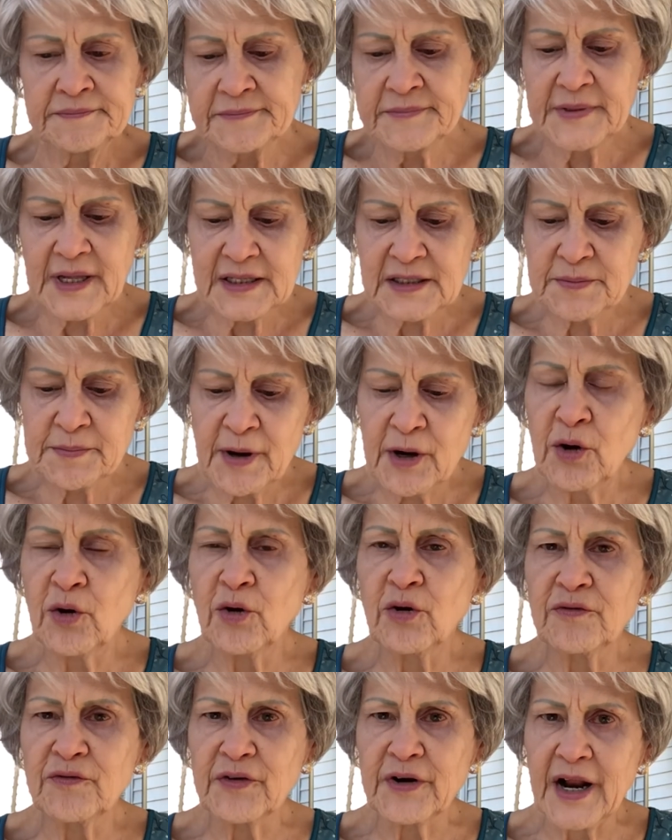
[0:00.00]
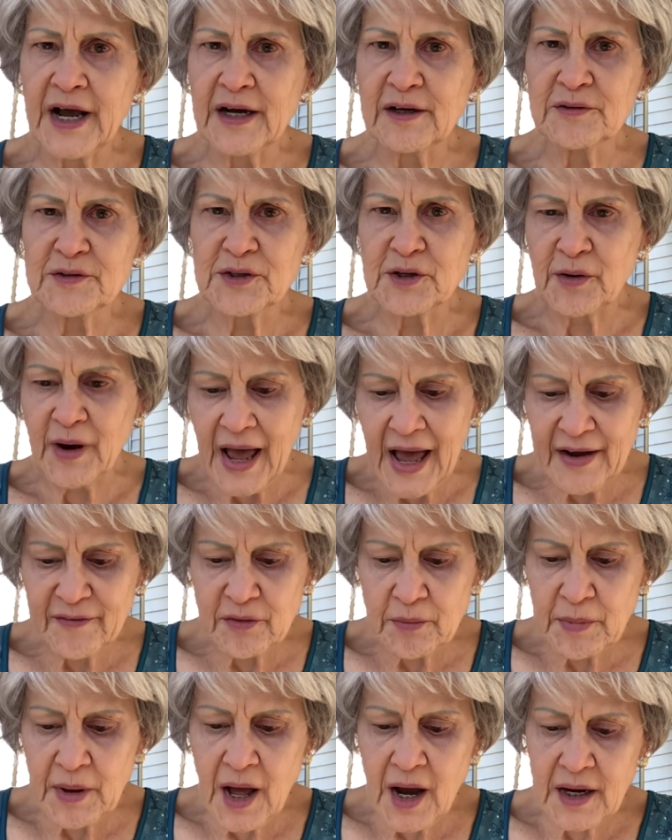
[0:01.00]
that's my goal for now. So half a
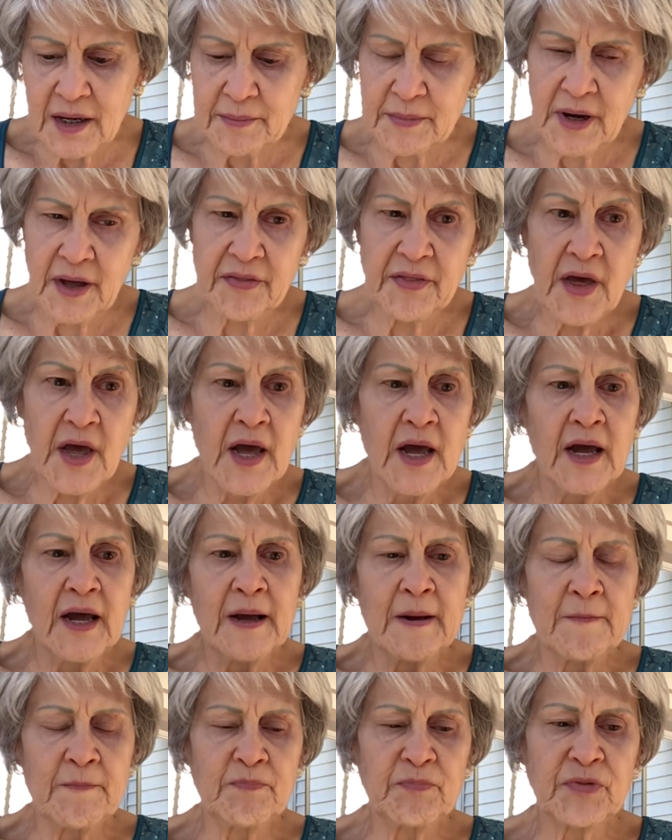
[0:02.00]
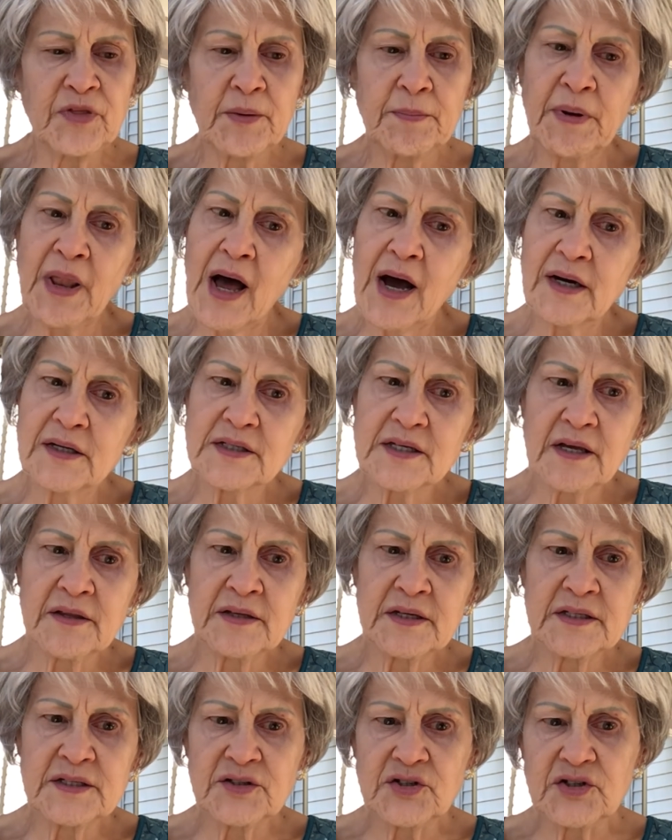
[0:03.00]
block a month. The blocks on
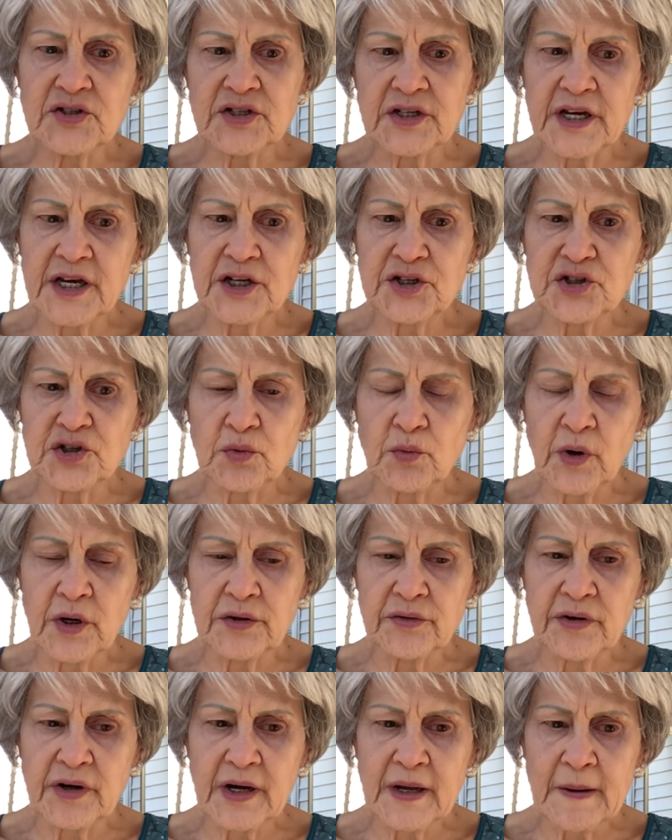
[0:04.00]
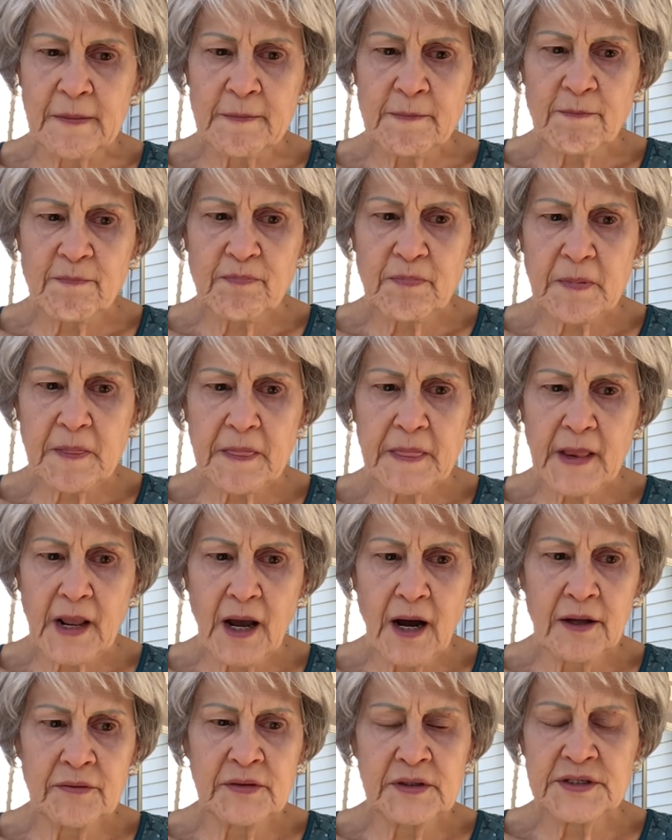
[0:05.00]
this, just in case you're wondering,
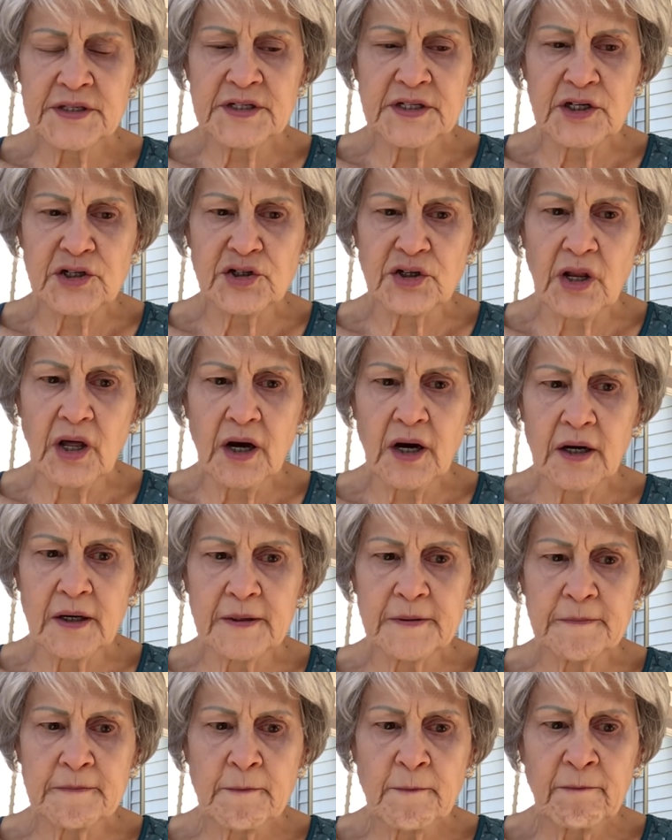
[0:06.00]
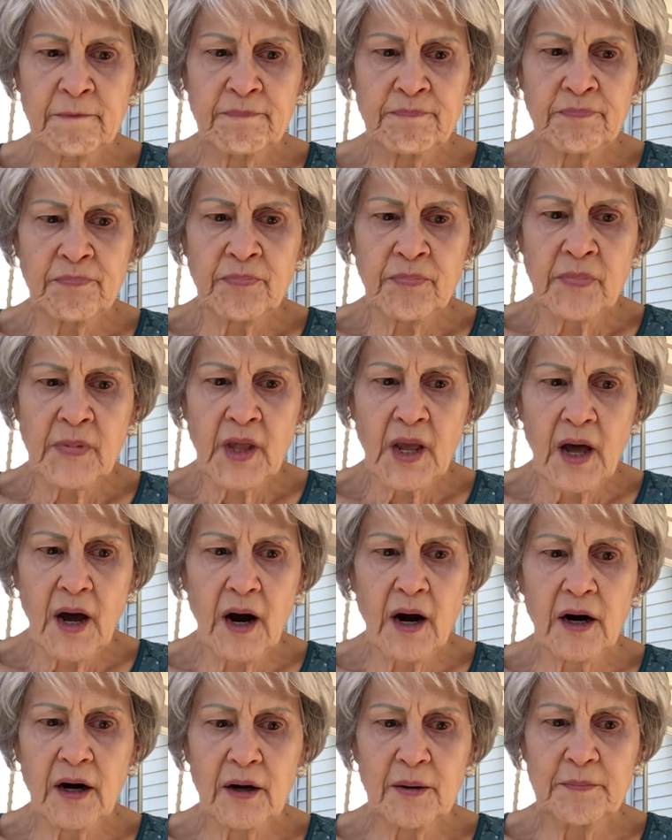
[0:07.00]
on this stitch along,
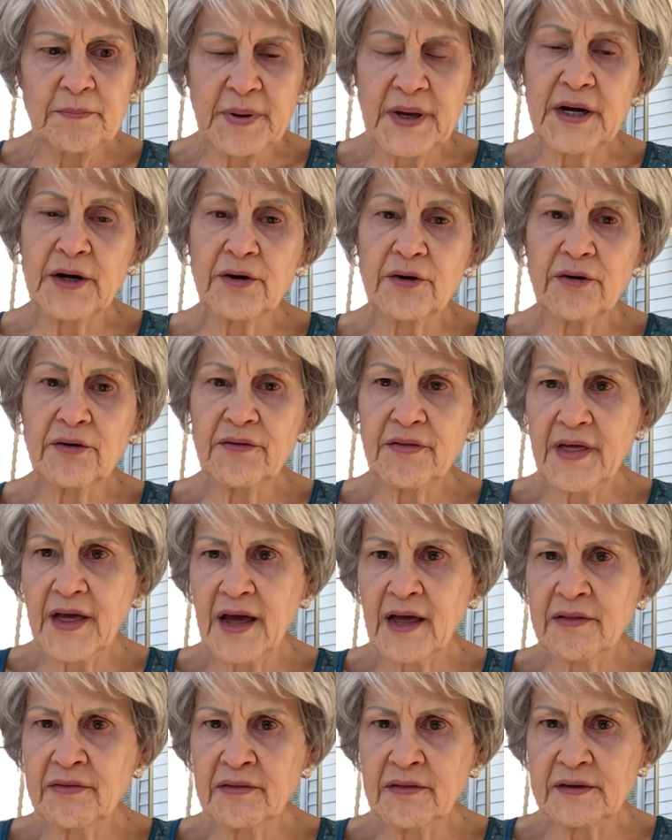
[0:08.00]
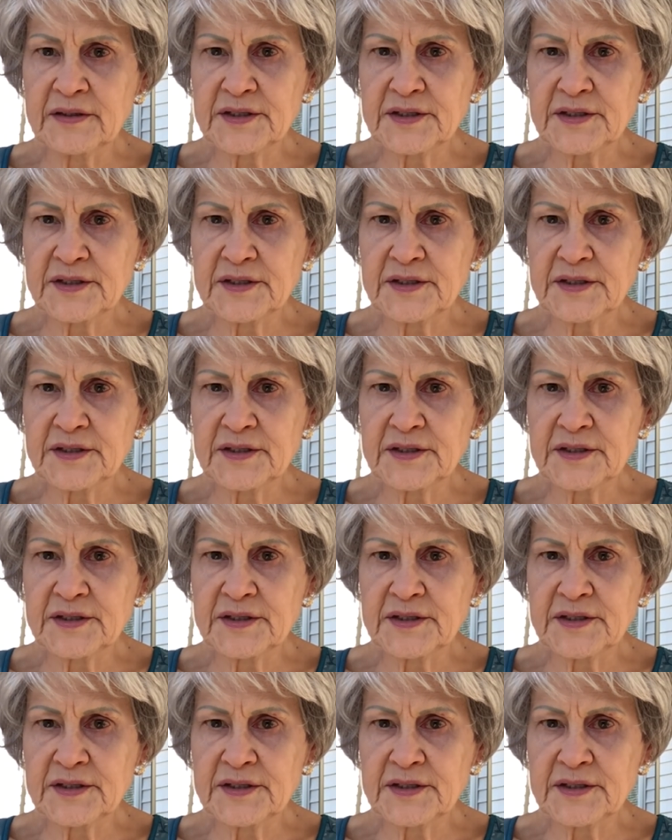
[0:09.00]
are bigger than the